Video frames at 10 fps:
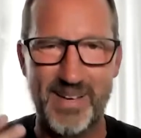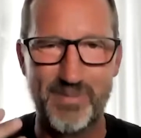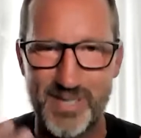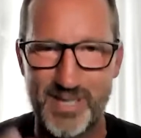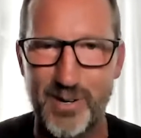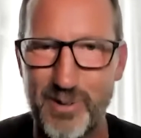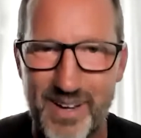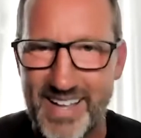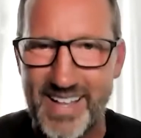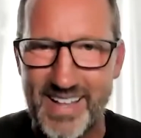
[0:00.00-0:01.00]
i am so
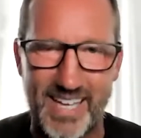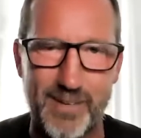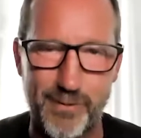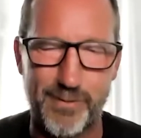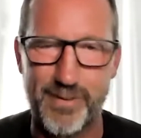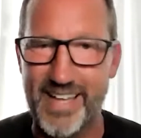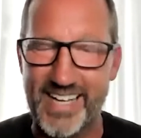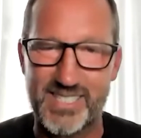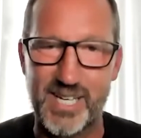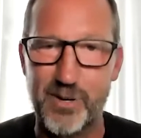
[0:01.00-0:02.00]
thankful for
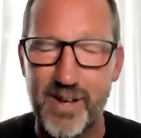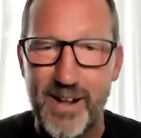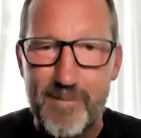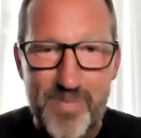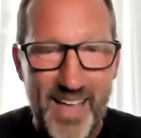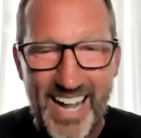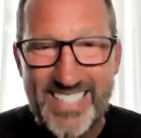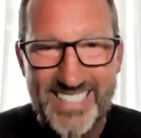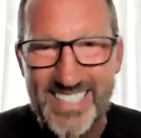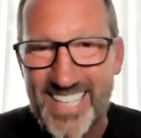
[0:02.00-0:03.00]
that so I
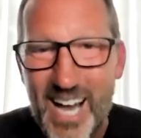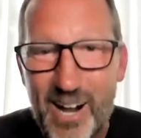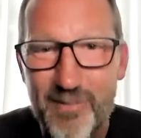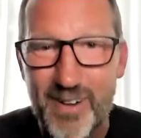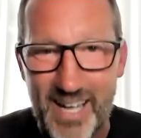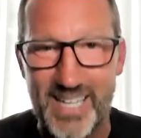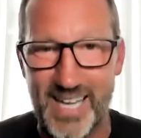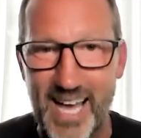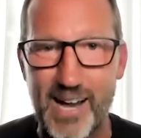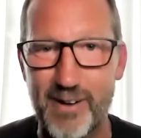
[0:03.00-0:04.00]
just love,
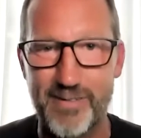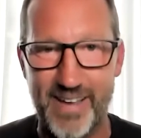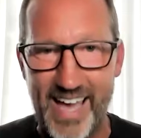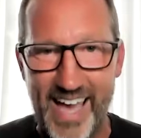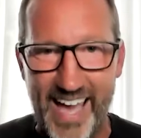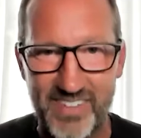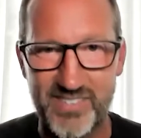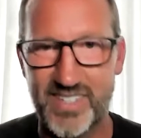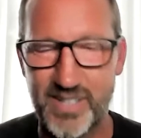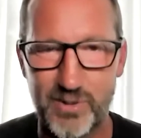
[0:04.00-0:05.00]
love
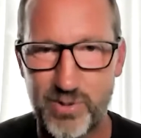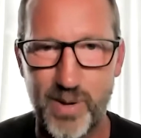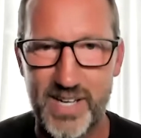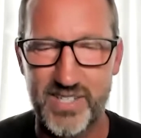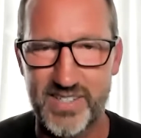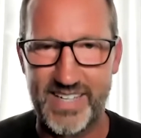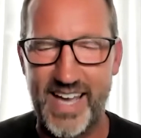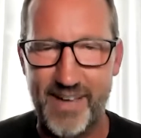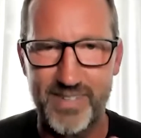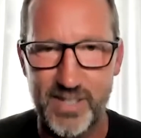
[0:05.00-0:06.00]
asking those questions and
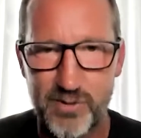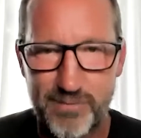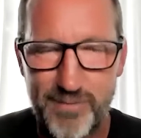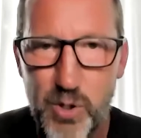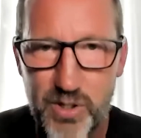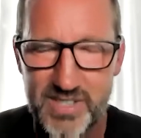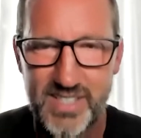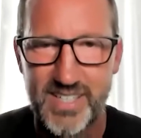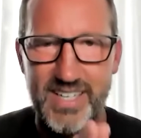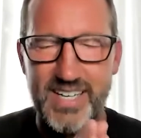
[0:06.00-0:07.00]
having those
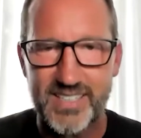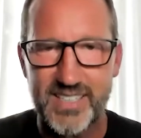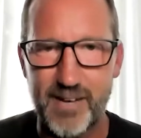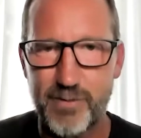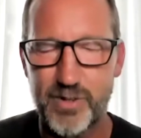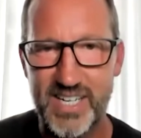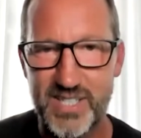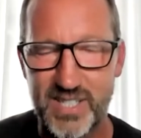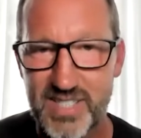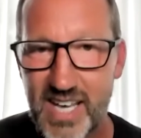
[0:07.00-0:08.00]
focused
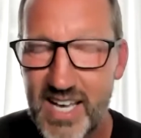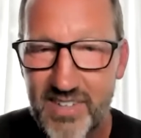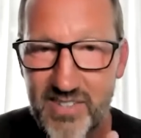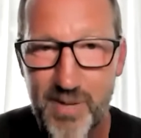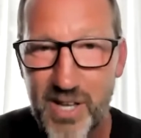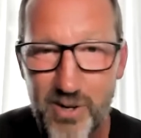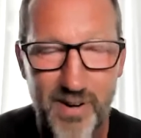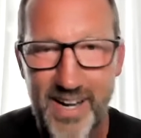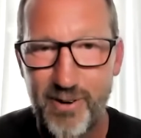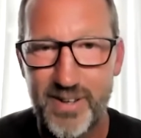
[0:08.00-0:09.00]
conversations. Some
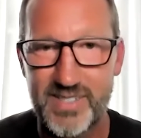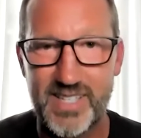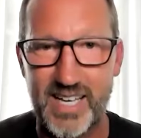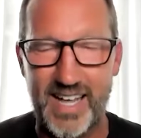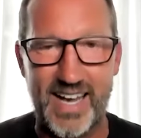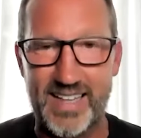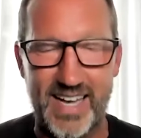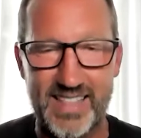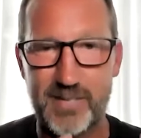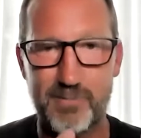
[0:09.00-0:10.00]
other areas that I,
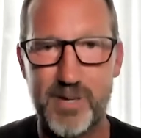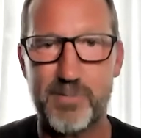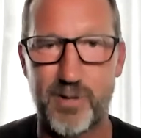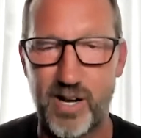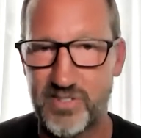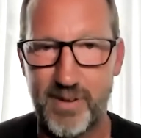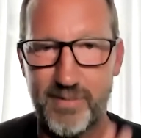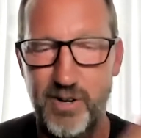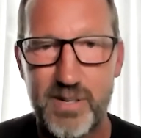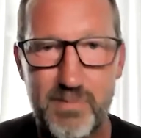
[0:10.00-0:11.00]
I, think people are awesome.
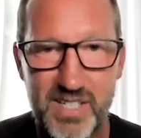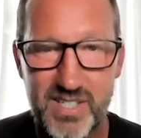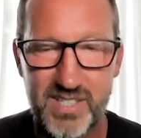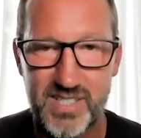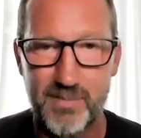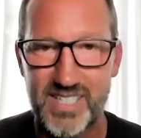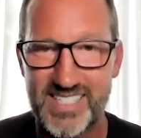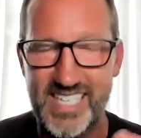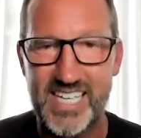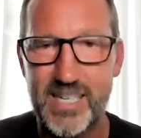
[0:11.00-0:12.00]
I've already mentioned some of the
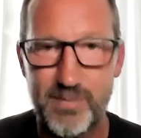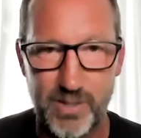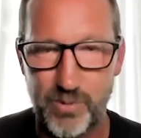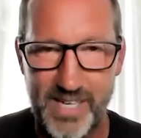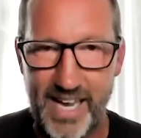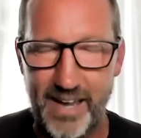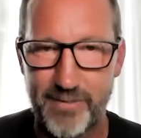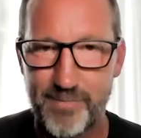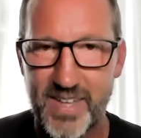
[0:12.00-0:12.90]
team that we have.